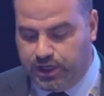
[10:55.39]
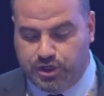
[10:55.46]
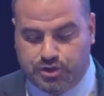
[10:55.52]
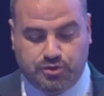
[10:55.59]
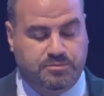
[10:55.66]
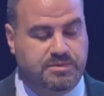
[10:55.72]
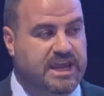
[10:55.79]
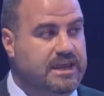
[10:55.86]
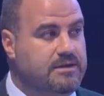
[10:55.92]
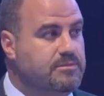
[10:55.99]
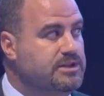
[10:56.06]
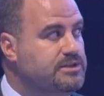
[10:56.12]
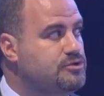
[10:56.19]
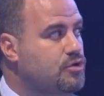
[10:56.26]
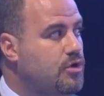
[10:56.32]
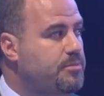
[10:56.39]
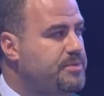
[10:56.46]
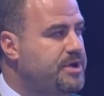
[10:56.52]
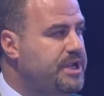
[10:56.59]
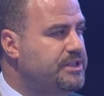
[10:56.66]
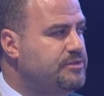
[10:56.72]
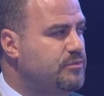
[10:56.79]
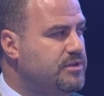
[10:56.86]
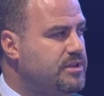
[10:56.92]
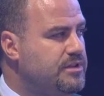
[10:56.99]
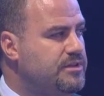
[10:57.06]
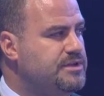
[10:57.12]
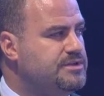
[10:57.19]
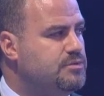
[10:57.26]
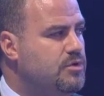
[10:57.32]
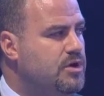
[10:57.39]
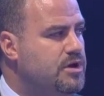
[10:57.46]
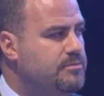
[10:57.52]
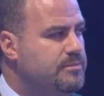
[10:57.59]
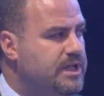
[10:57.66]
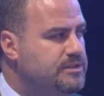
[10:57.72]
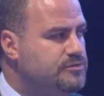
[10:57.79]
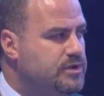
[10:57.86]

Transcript: should be able to operate within the swarm and